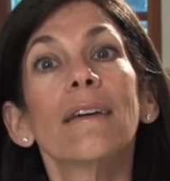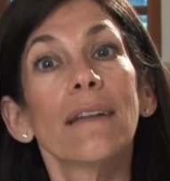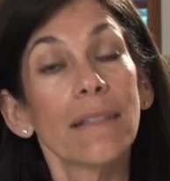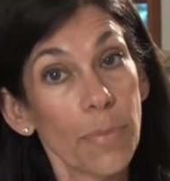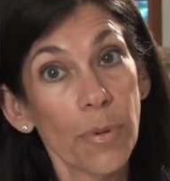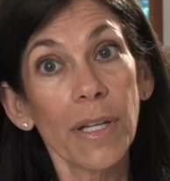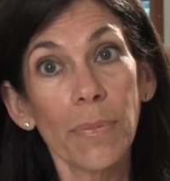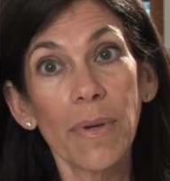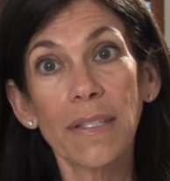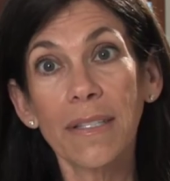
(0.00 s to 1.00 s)
It's a pretty
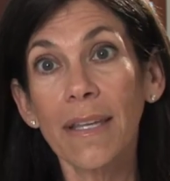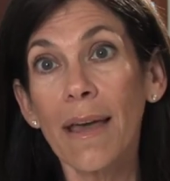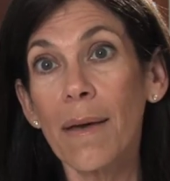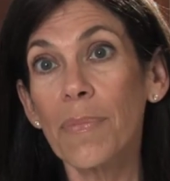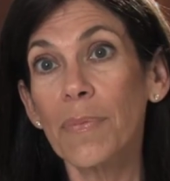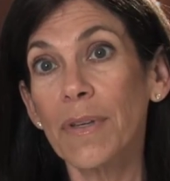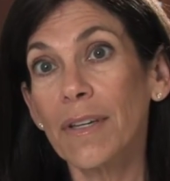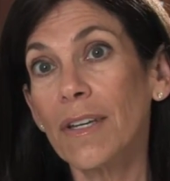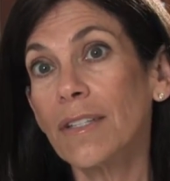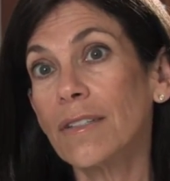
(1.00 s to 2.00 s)
big step,
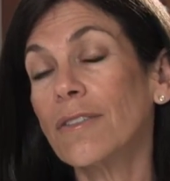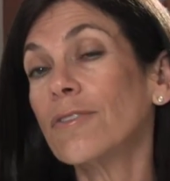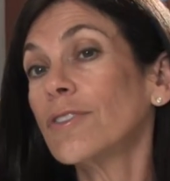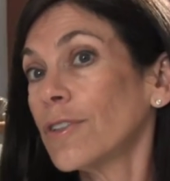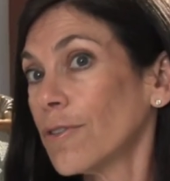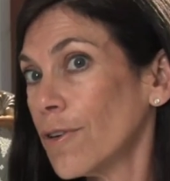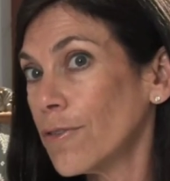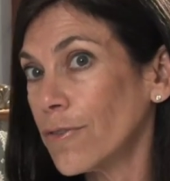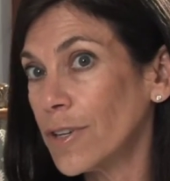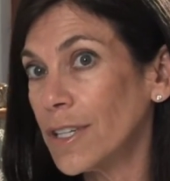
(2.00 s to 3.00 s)
because losing your
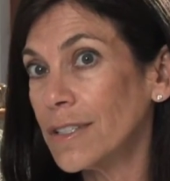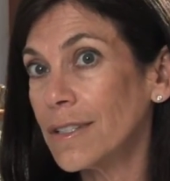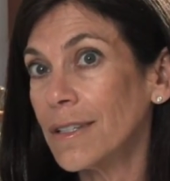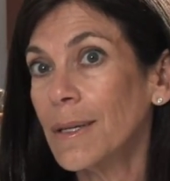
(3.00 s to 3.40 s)
ovaries,